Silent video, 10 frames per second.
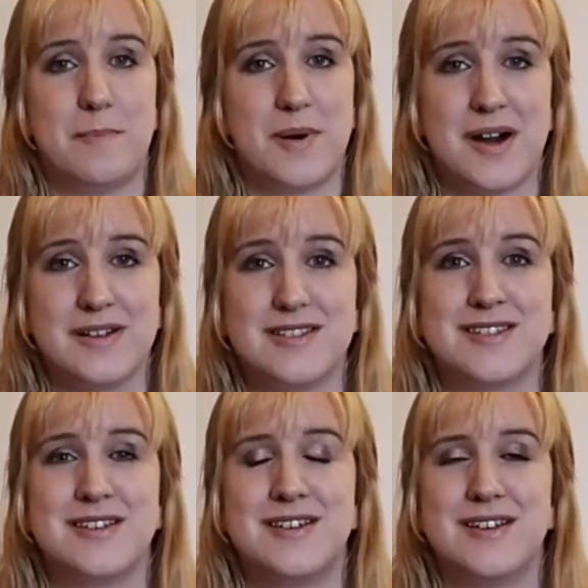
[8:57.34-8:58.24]

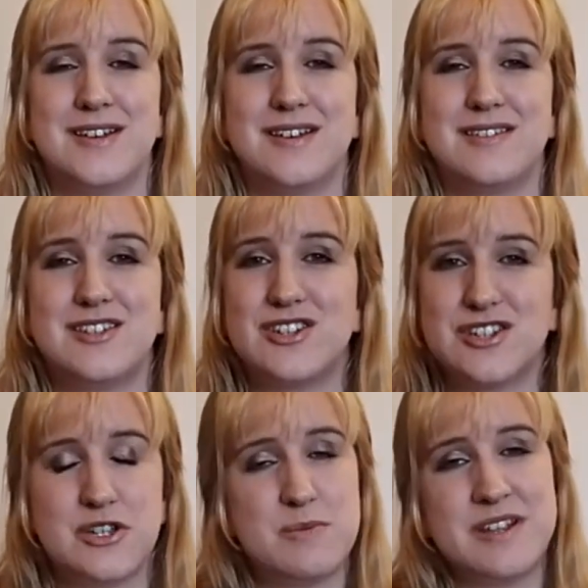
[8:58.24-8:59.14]
But there's just
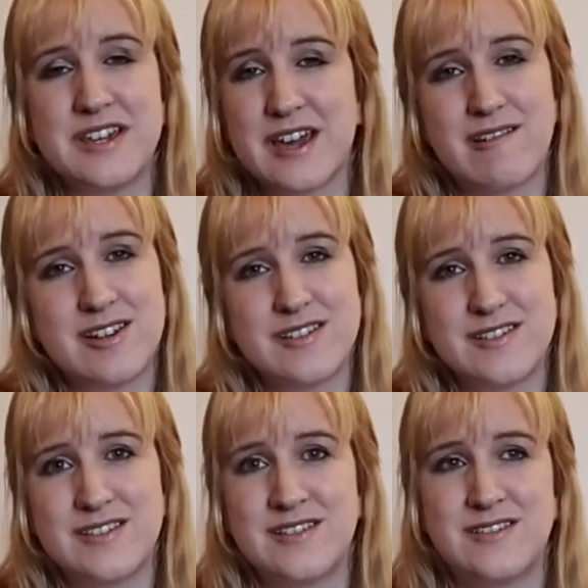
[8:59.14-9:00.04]
too many
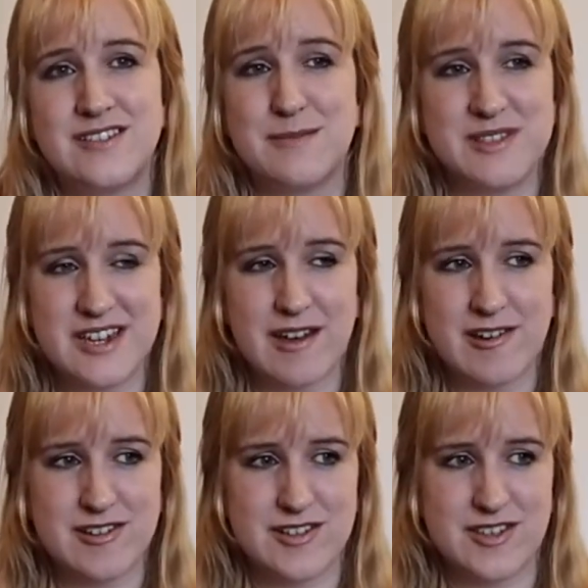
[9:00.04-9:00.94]
characters. Some of the
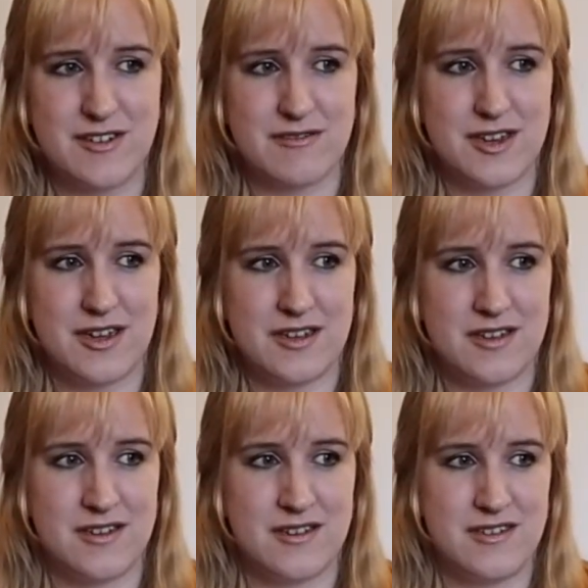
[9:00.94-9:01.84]
characters you think,
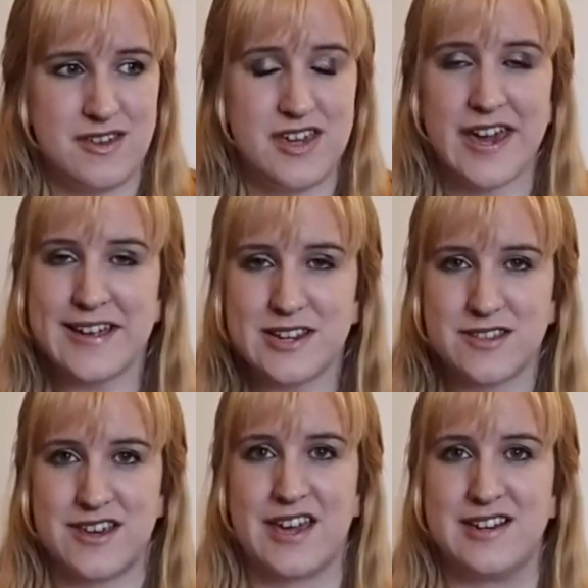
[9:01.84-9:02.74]
you get to
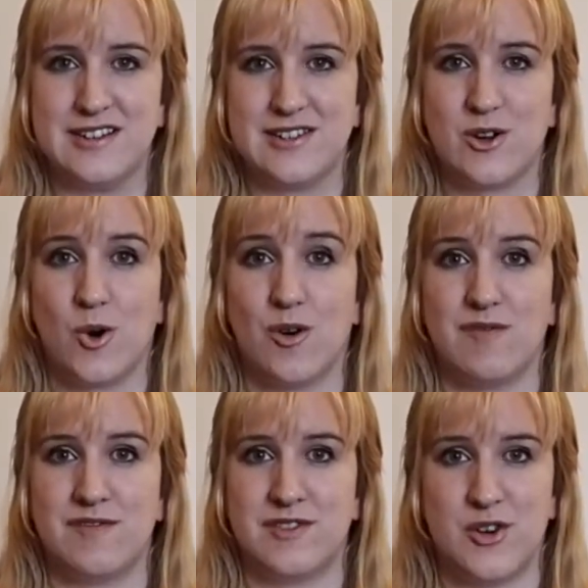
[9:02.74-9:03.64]
the end
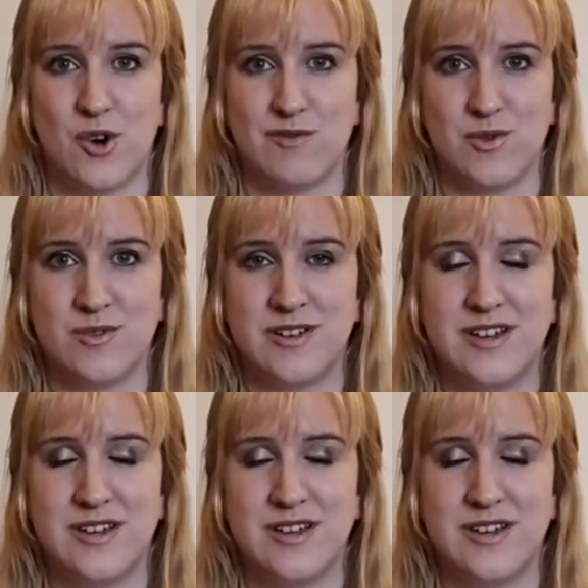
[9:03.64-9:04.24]
of the novel